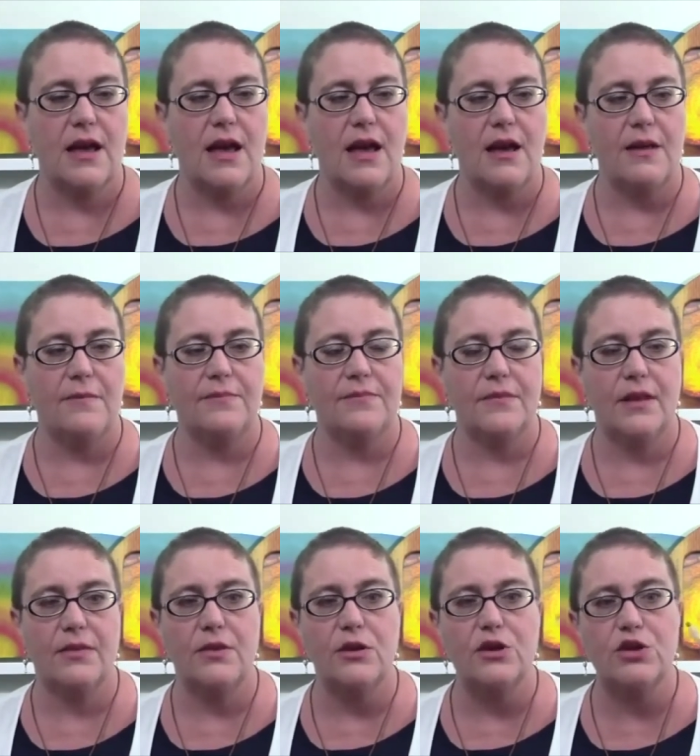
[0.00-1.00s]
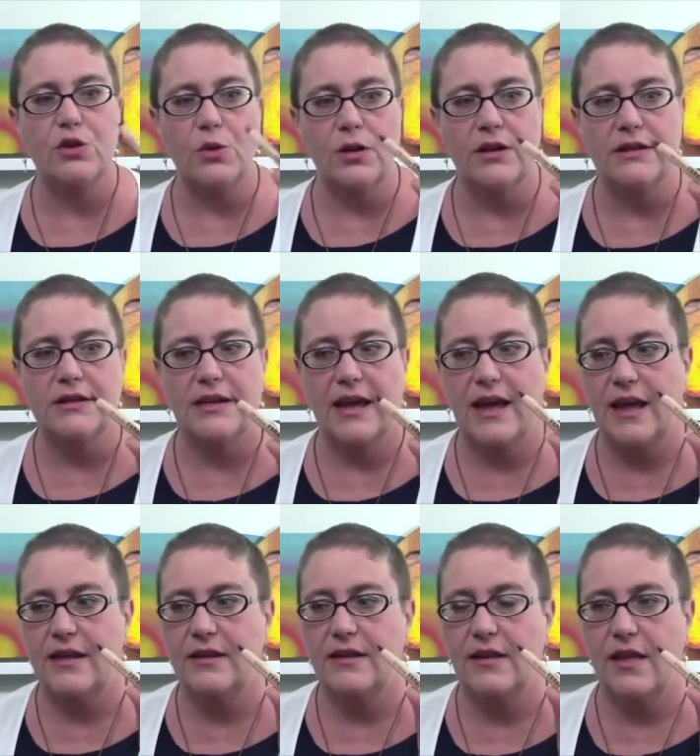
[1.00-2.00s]
Um, they're short
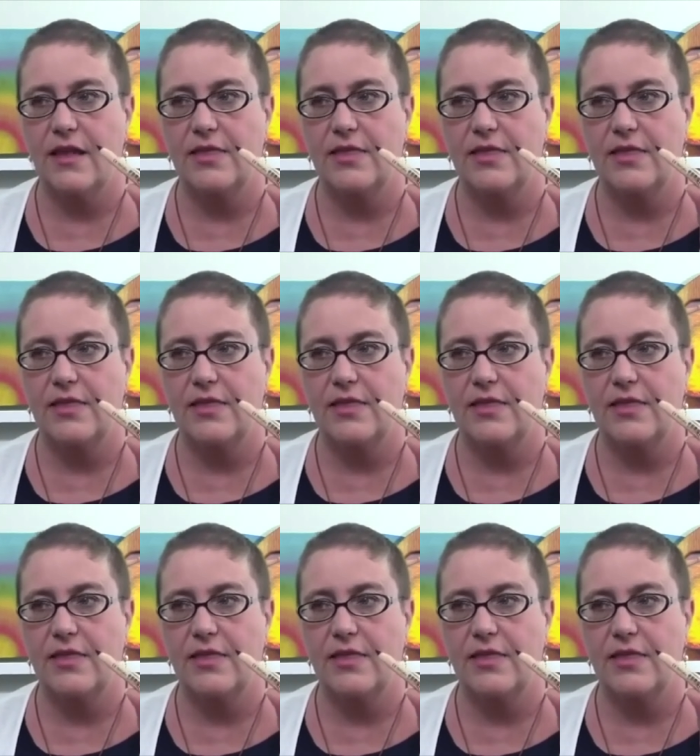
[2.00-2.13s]
and